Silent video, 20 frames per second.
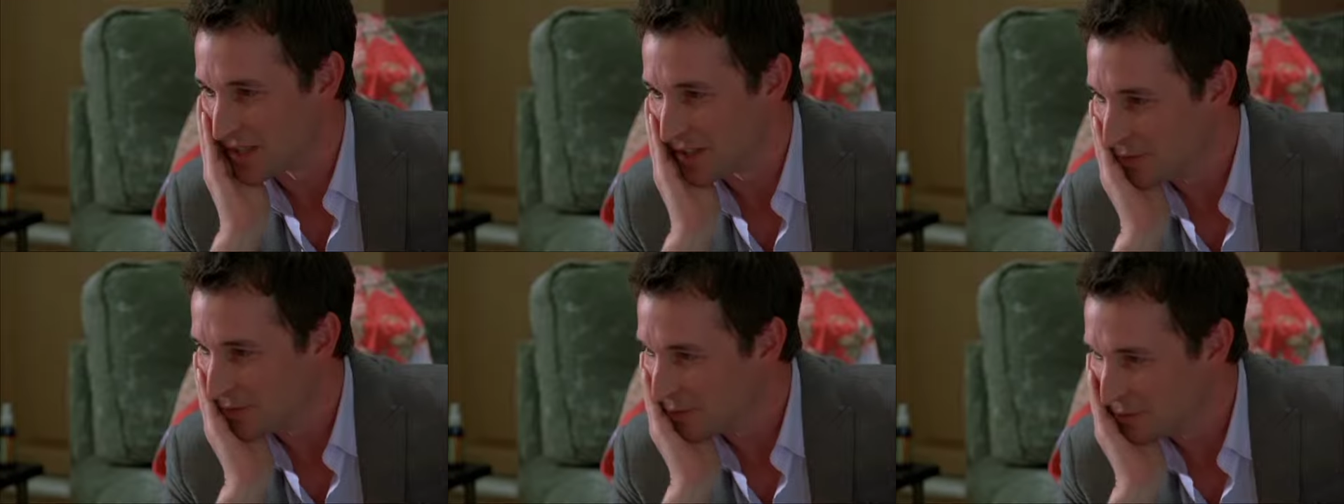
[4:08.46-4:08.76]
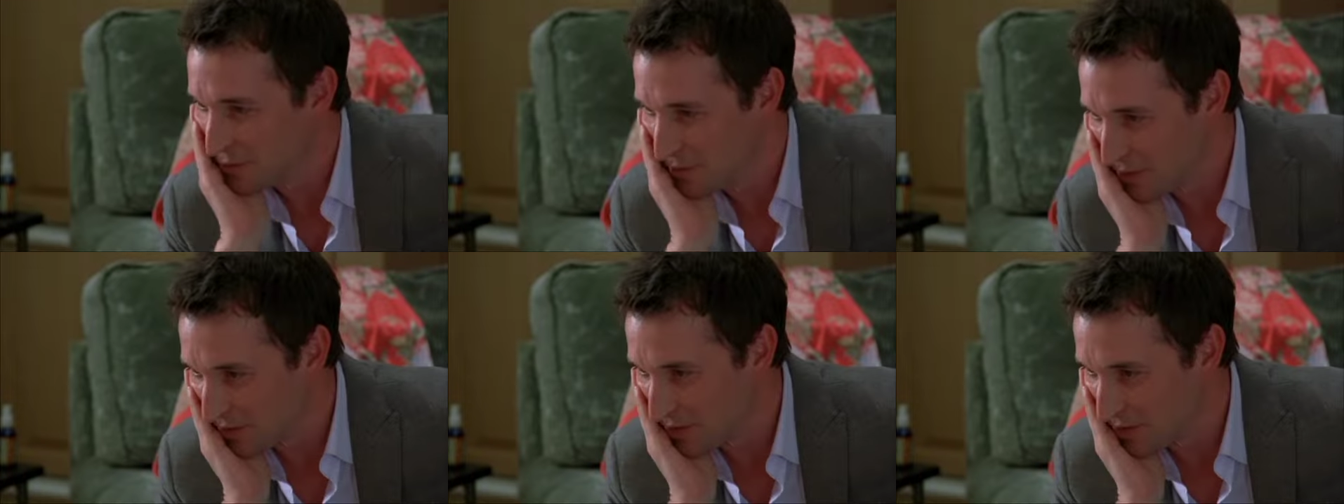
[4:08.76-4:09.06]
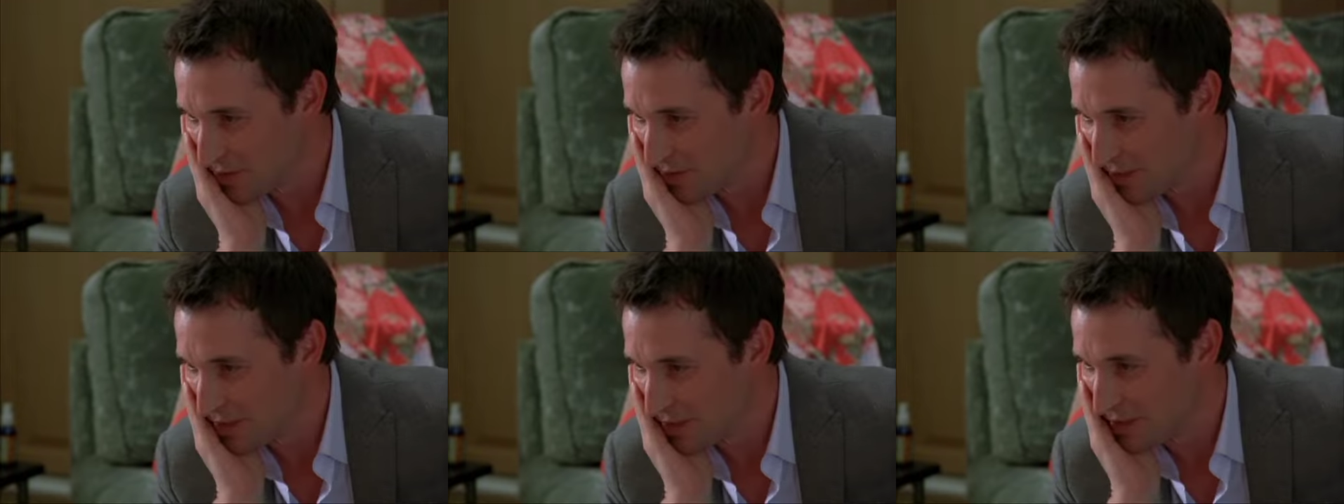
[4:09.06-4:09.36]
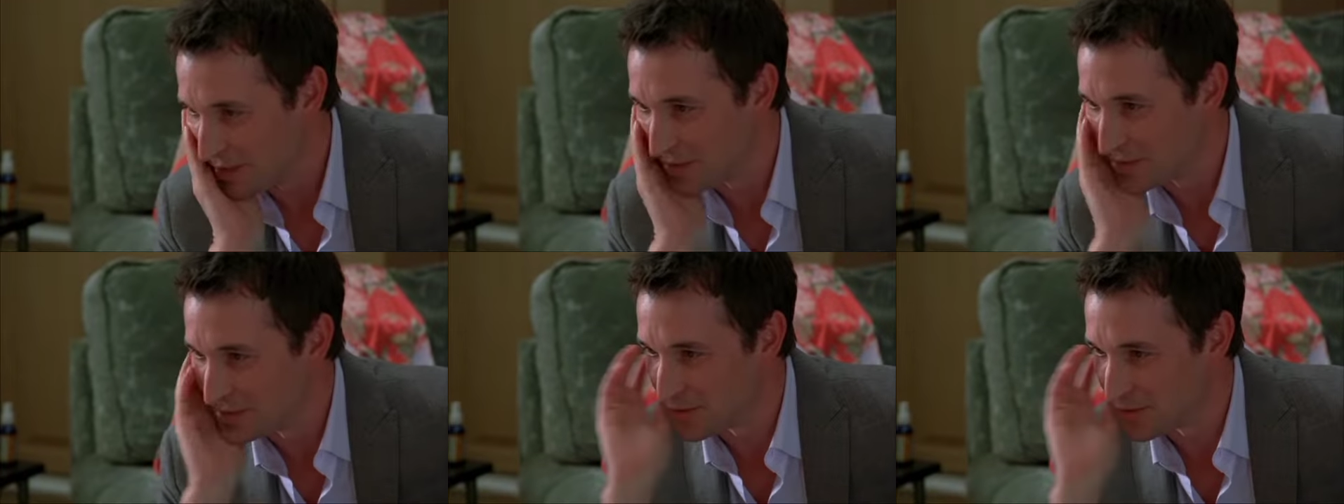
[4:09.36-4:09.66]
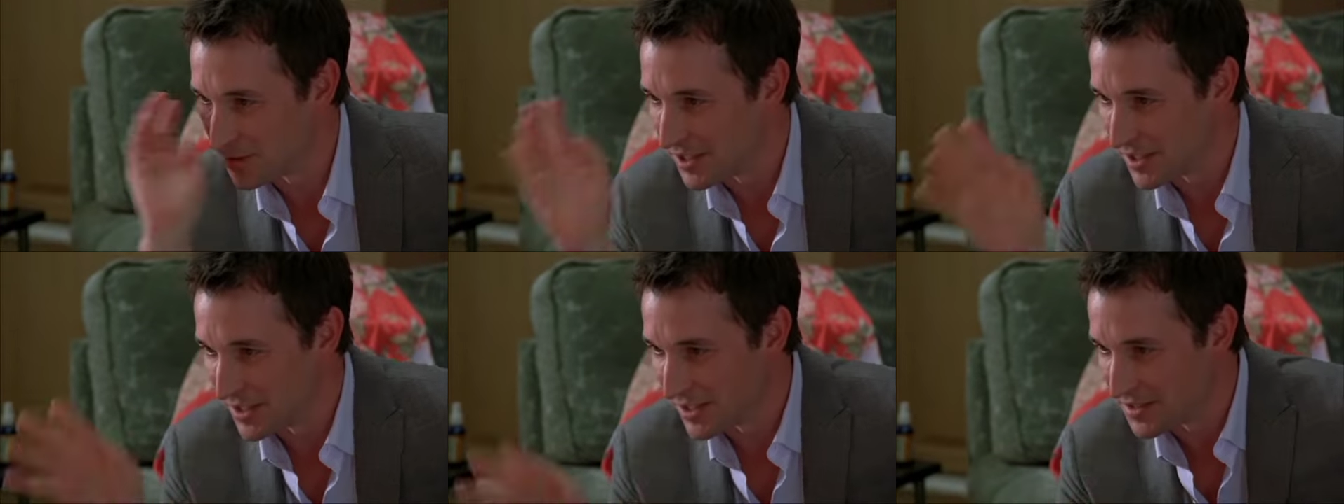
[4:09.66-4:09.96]
I have a feeling that things are
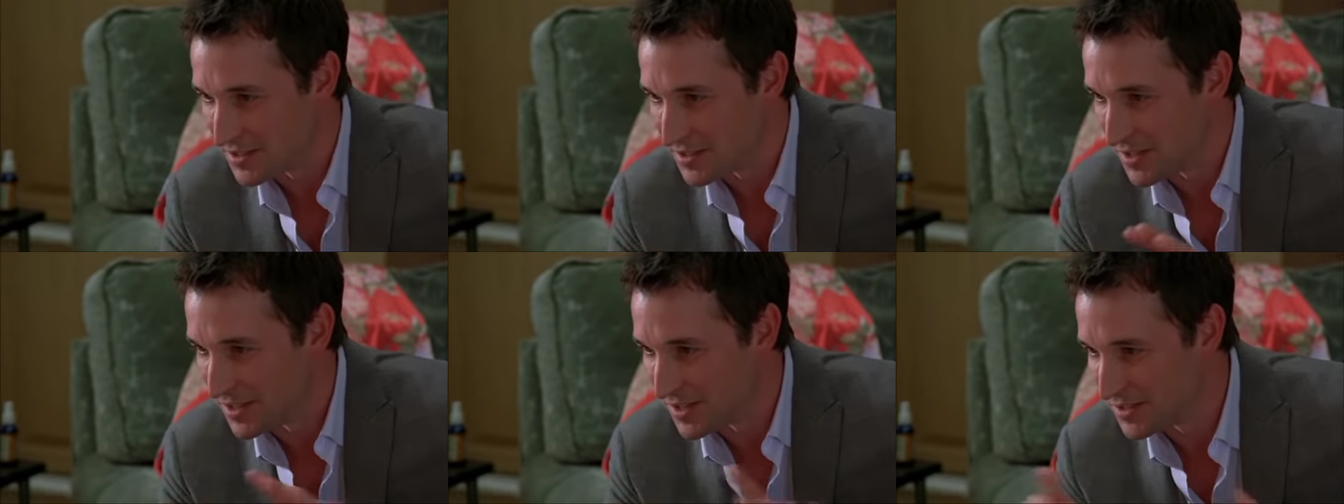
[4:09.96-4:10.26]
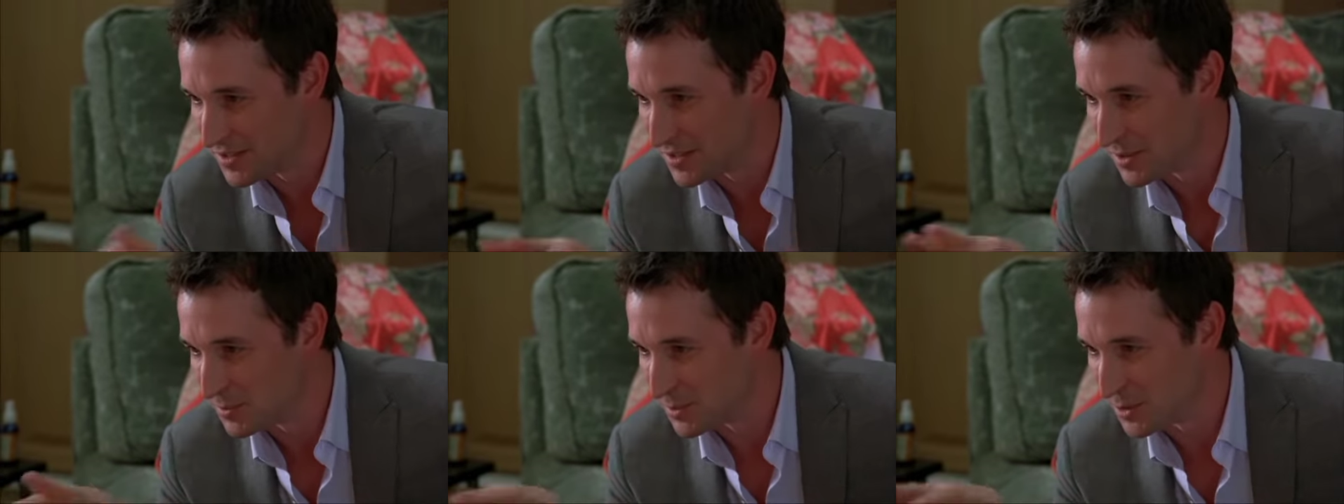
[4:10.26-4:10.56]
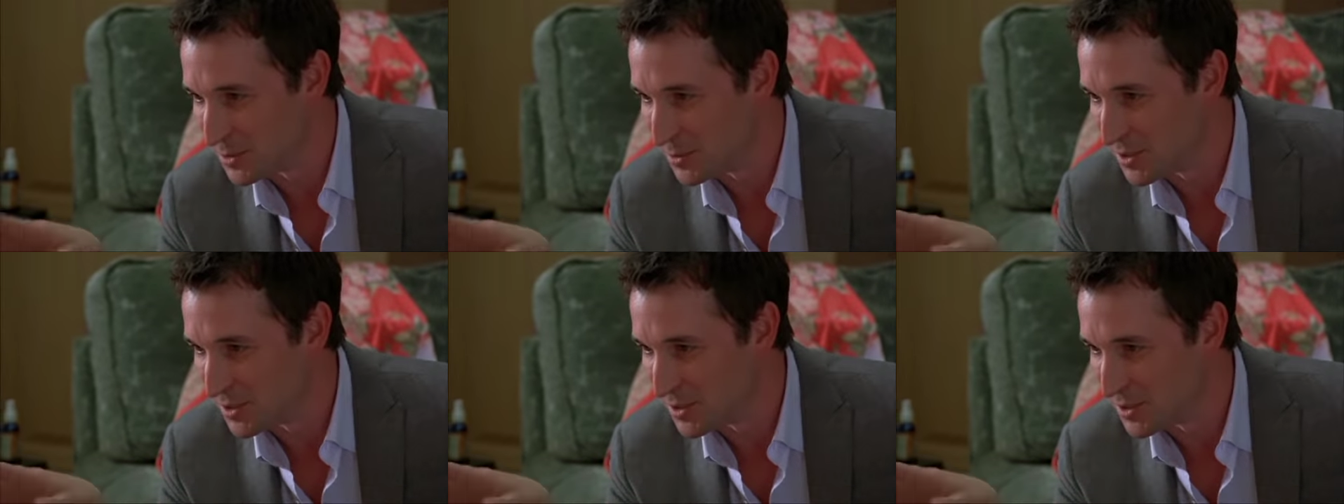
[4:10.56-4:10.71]
not as they seem to